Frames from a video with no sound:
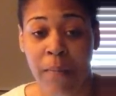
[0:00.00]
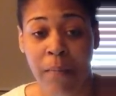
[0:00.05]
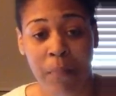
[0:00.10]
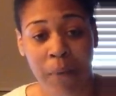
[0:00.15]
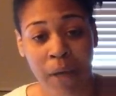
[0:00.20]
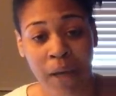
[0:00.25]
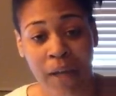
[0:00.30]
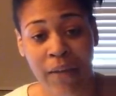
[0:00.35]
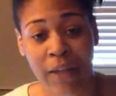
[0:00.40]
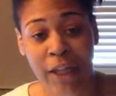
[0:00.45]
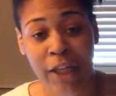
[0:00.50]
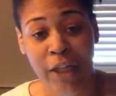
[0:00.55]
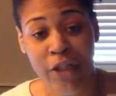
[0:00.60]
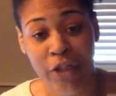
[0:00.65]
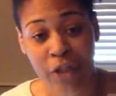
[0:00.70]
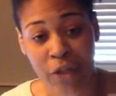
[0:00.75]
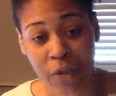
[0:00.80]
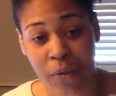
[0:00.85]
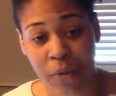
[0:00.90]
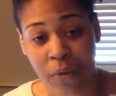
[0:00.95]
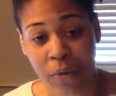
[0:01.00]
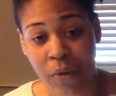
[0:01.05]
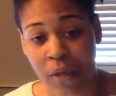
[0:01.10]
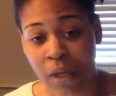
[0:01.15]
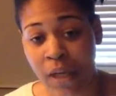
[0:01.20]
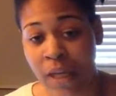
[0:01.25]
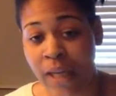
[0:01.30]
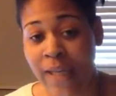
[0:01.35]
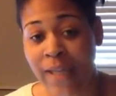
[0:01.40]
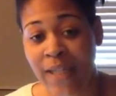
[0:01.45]
but they do,
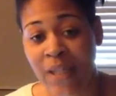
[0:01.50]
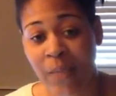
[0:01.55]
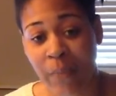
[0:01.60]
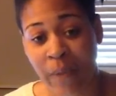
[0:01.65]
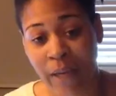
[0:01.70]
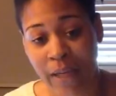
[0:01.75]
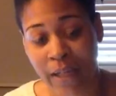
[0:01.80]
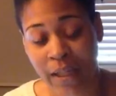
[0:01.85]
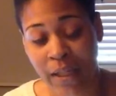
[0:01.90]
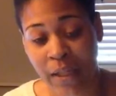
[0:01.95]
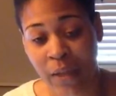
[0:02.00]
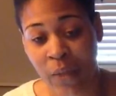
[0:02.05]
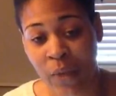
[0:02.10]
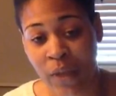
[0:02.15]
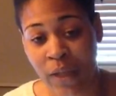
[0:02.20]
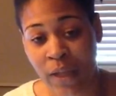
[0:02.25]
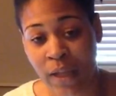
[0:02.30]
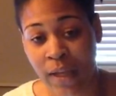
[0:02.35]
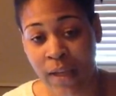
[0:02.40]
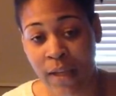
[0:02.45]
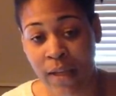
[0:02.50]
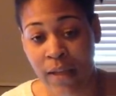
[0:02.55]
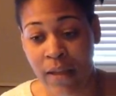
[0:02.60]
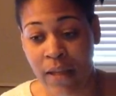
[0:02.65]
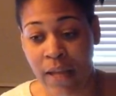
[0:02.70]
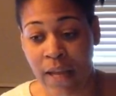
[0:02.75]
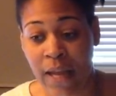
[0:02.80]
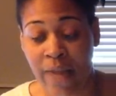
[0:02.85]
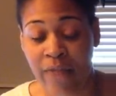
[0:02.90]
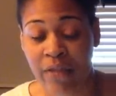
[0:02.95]
especially when
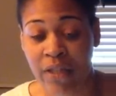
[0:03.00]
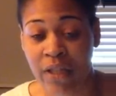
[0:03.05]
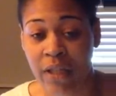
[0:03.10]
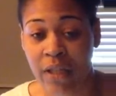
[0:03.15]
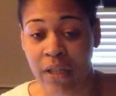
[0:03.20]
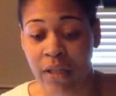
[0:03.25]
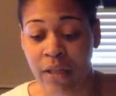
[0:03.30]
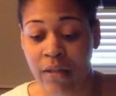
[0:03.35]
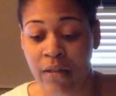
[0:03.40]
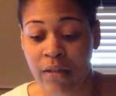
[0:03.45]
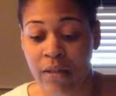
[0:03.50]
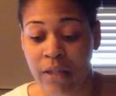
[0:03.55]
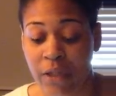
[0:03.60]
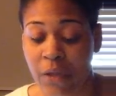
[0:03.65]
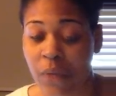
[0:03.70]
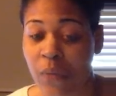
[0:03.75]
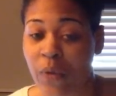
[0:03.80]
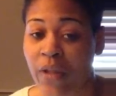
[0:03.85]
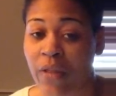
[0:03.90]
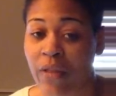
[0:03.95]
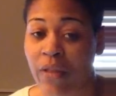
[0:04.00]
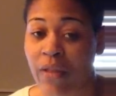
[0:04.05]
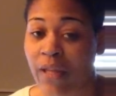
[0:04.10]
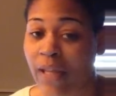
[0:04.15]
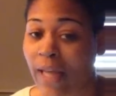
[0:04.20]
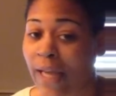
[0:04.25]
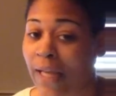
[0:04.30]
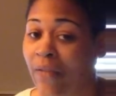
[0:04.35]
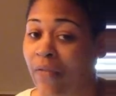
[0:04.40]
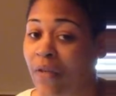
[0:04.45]
they have to deal with the
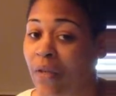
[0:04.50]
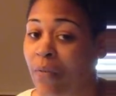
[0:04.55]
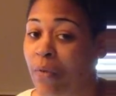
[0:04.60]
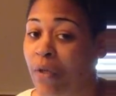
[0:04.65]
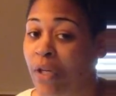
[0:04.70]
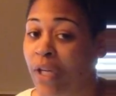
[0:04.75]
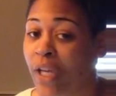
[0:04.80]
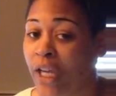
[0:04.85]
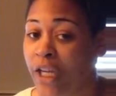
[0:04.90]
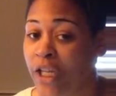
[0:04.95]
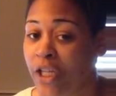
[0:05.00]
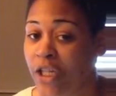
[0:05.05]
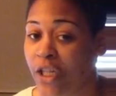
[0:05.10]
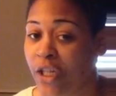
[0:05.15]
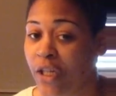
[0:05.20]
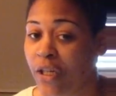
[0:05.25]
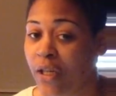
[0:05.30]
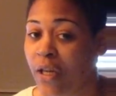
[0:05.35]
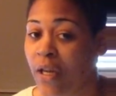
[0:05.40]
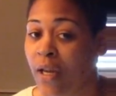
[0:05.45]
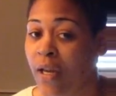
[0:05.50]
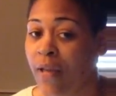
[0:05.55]
lack of communication